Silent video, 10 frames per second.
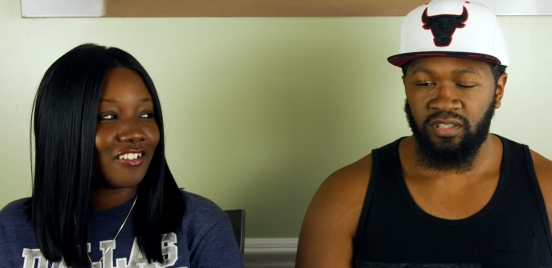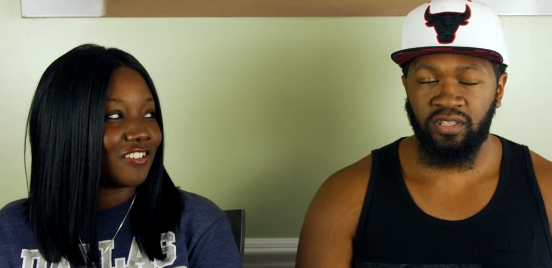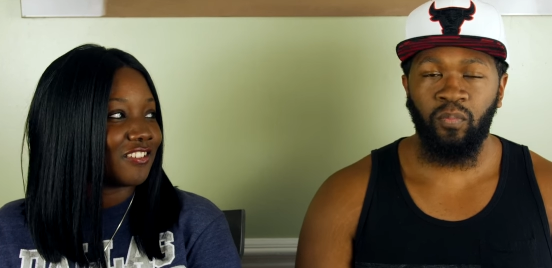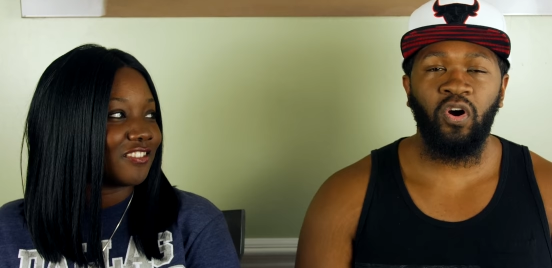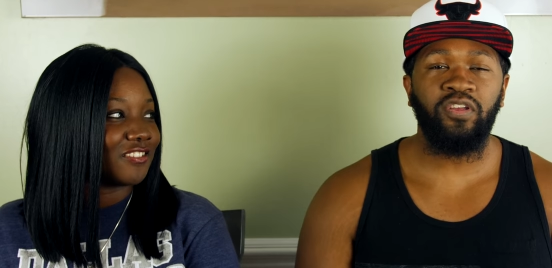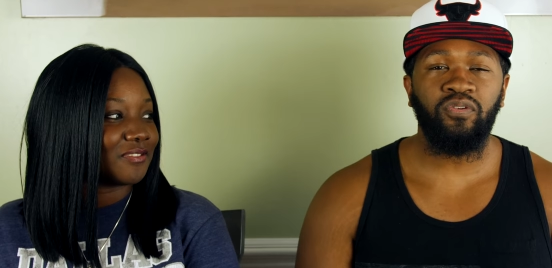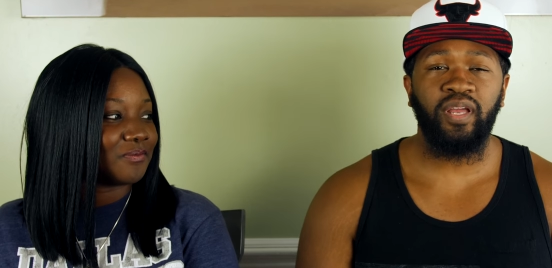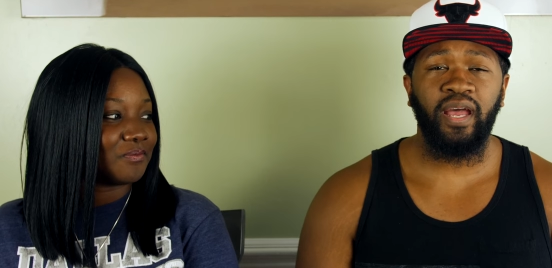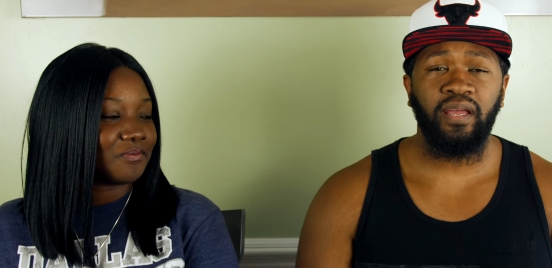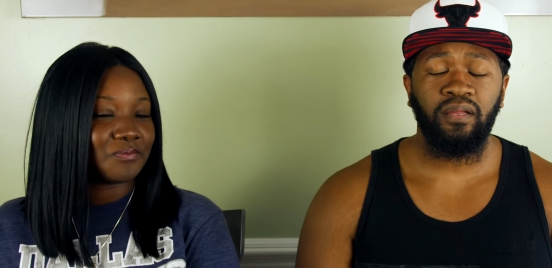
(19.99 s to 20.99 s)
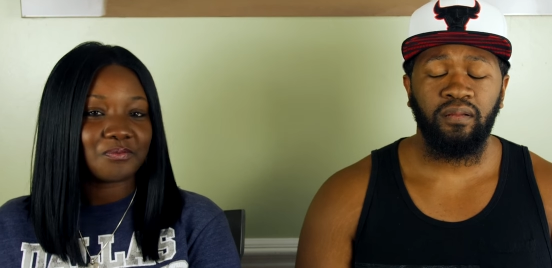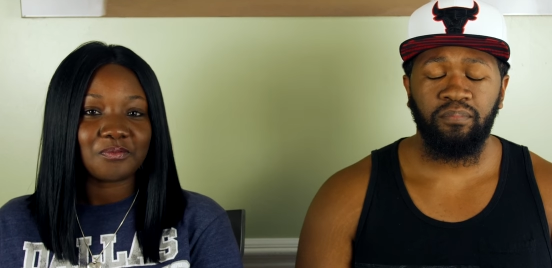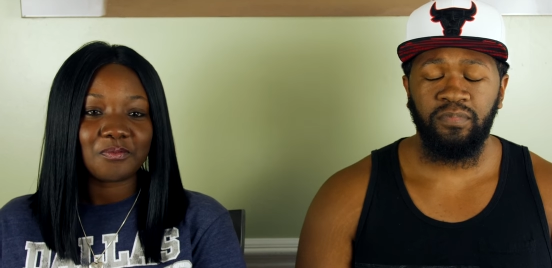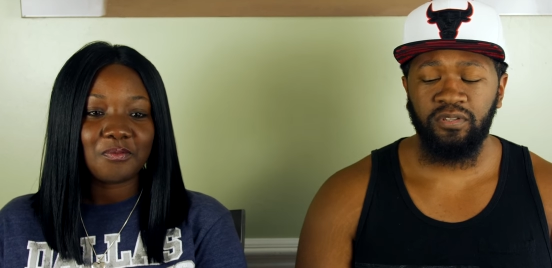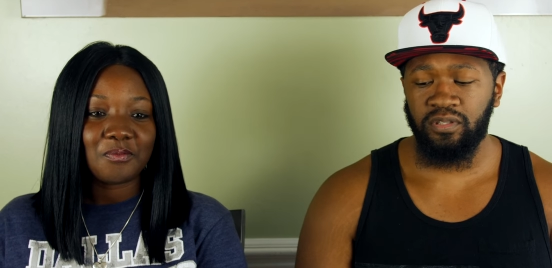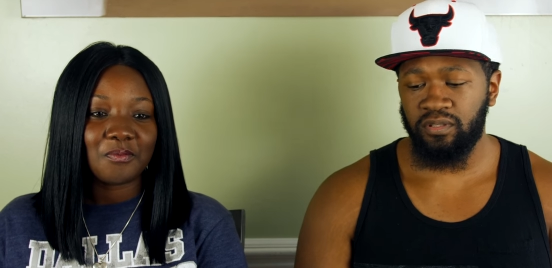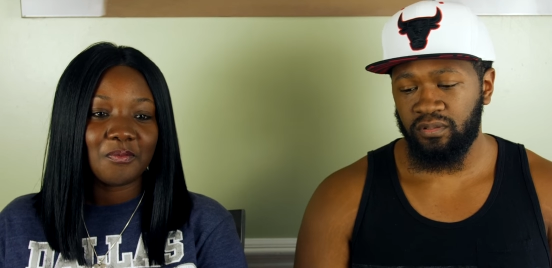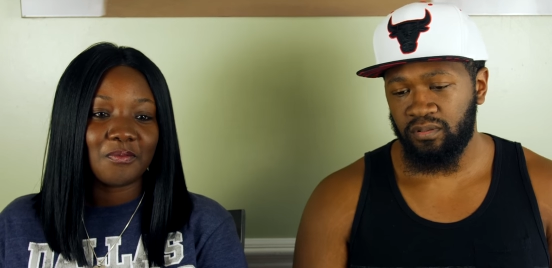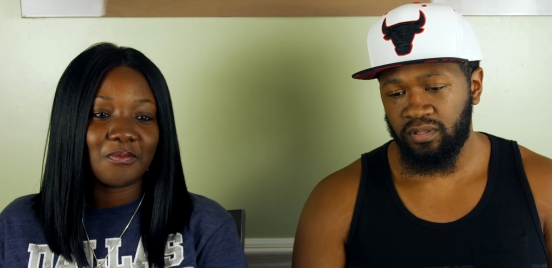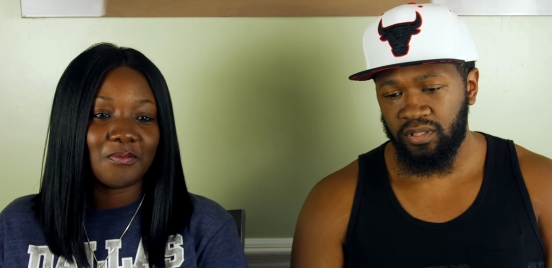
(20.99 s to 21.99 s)
Speaker 1: Some more UK music.
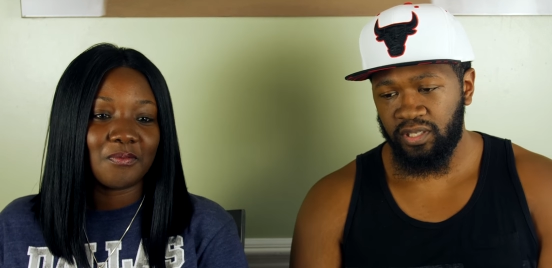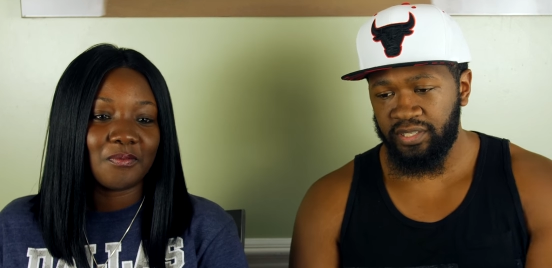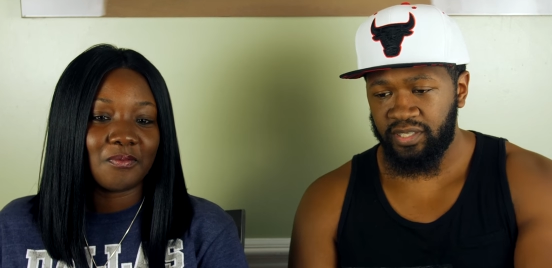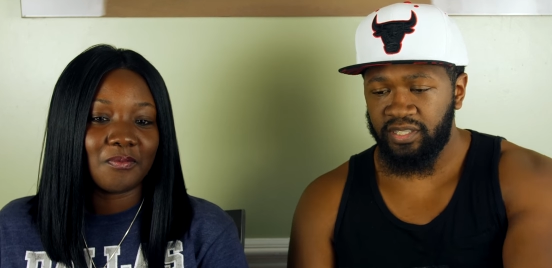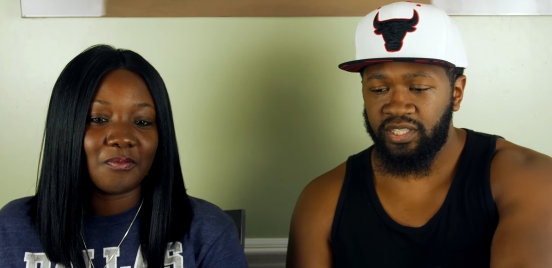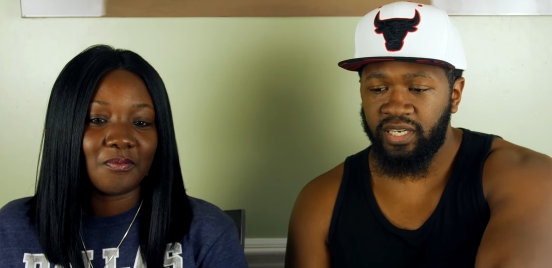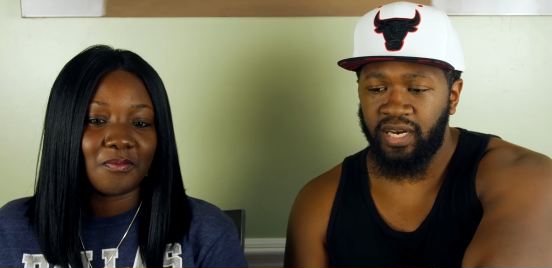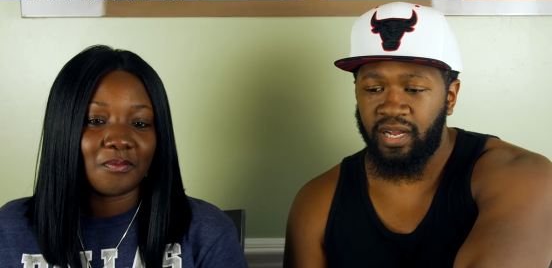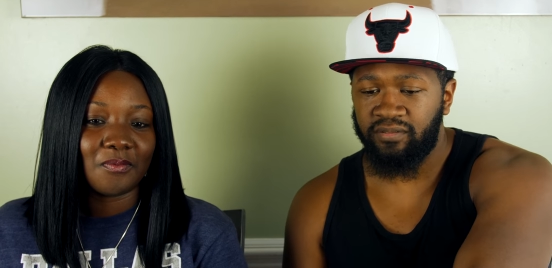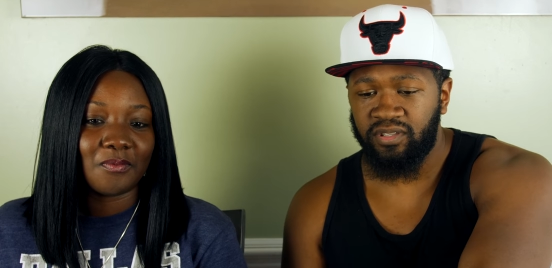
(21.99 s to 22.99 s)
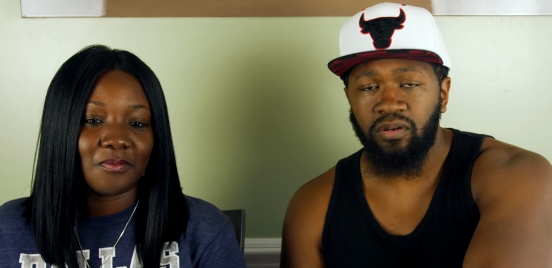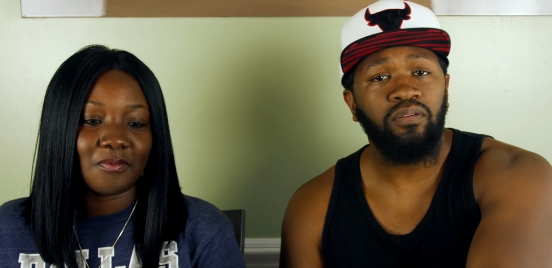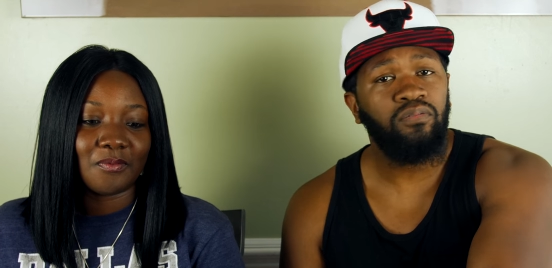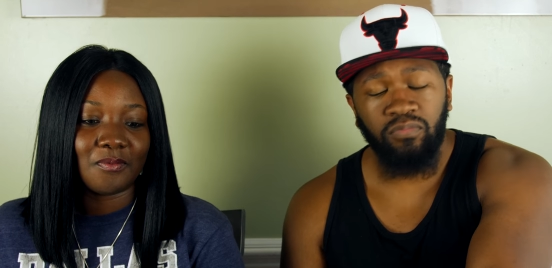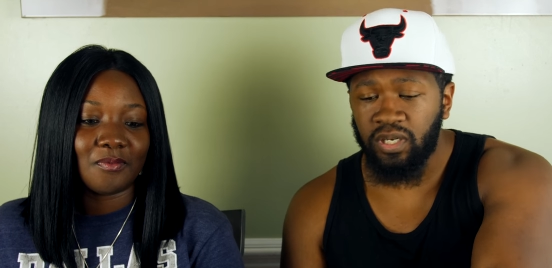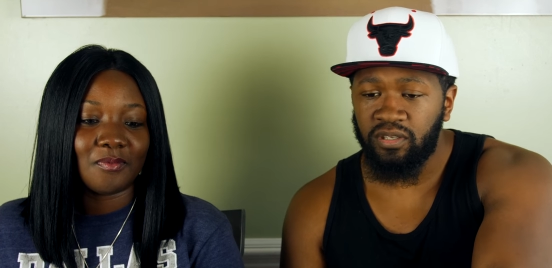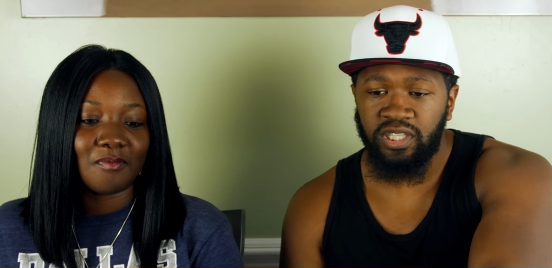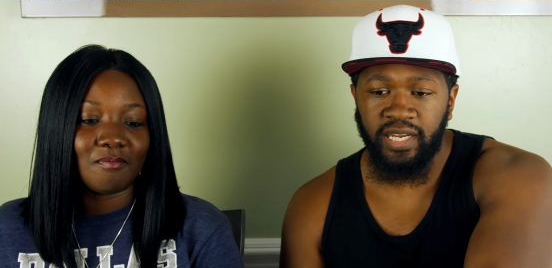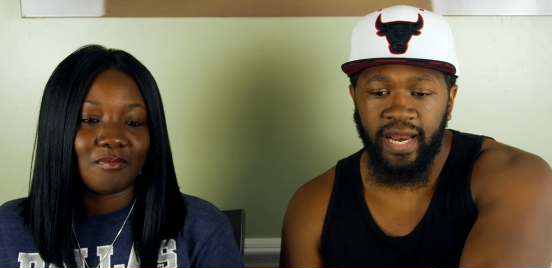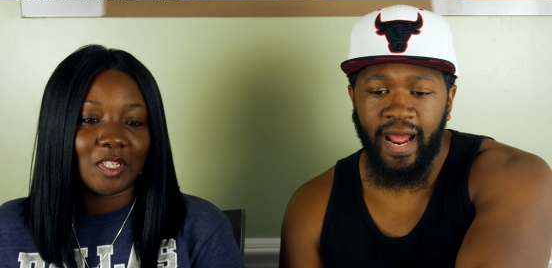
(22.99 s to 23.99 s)
They say check it out, so we're gonna
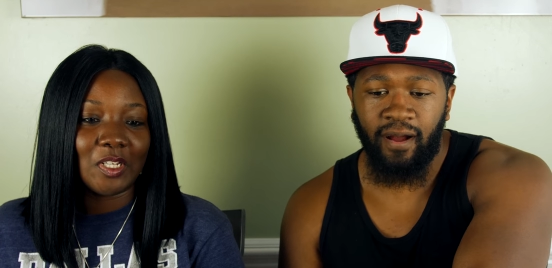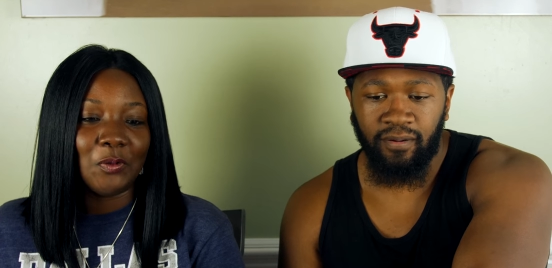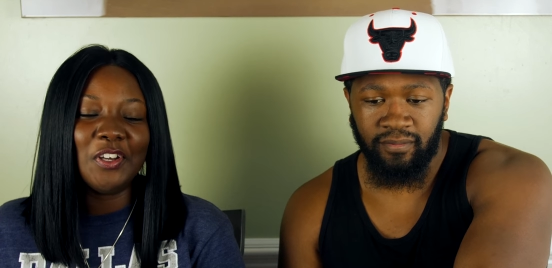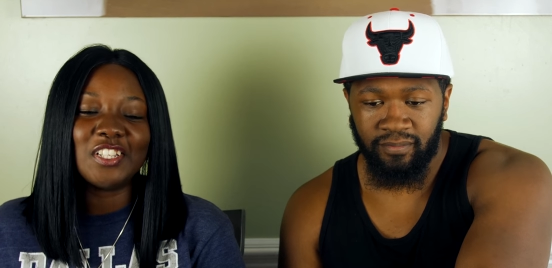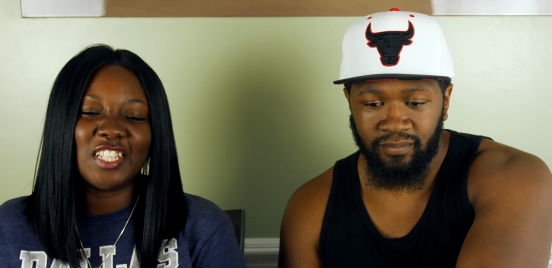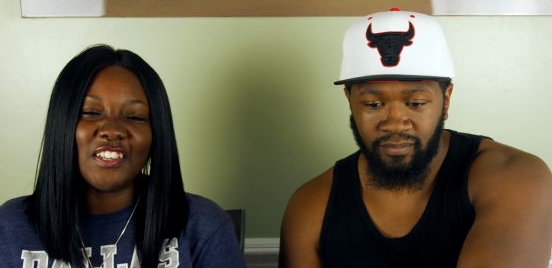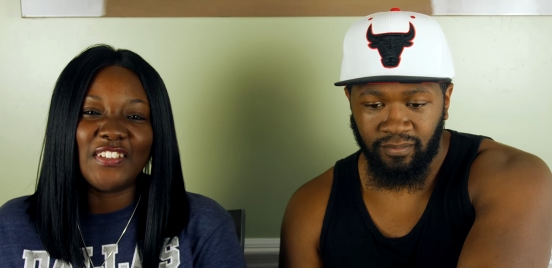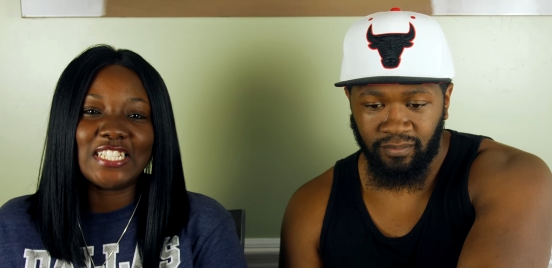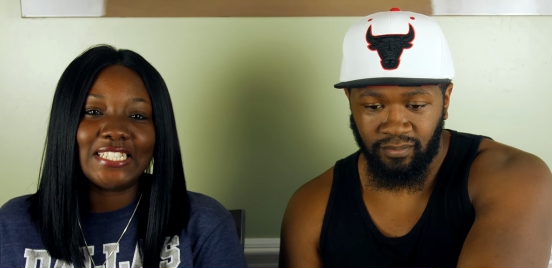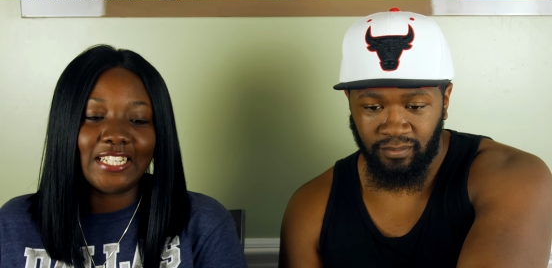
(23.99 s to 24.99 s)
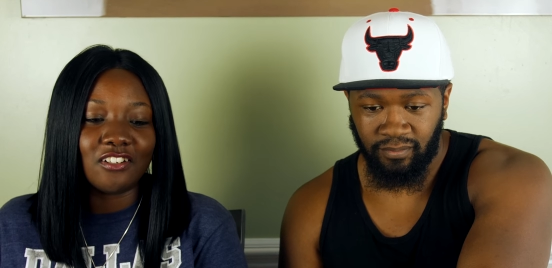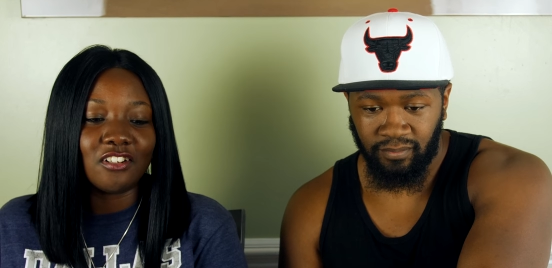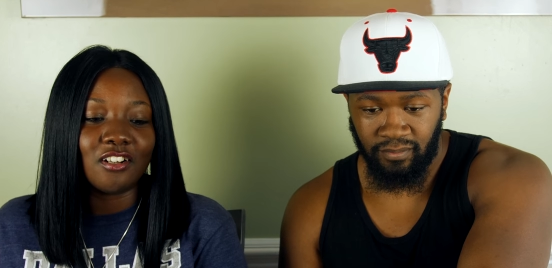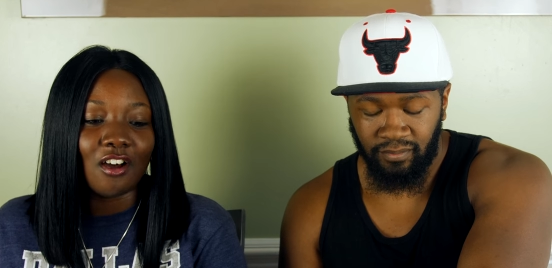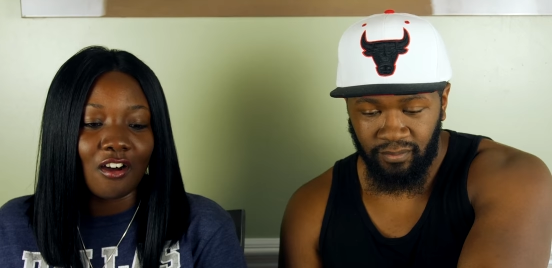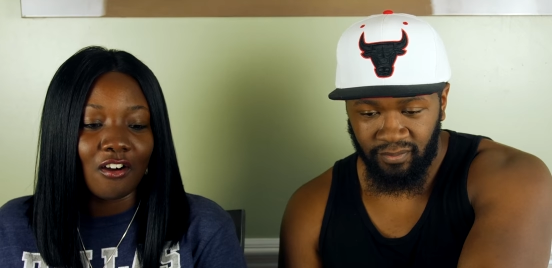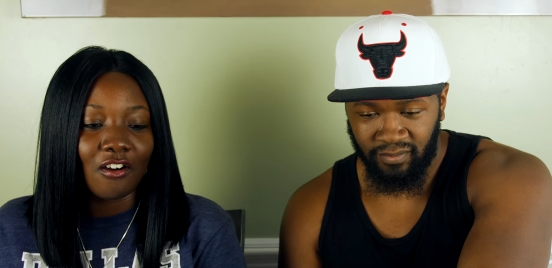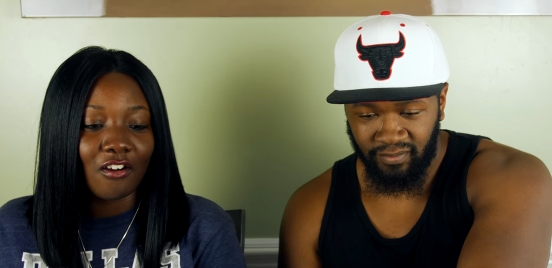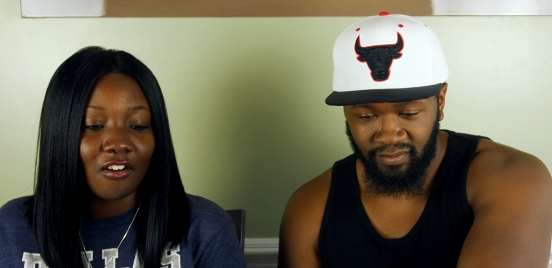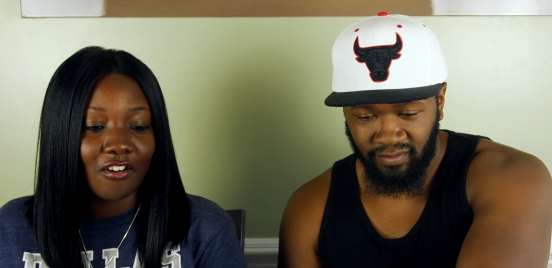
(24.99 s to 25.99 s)
check it out.
Speaker 2: We're gonna see if it's lit or not.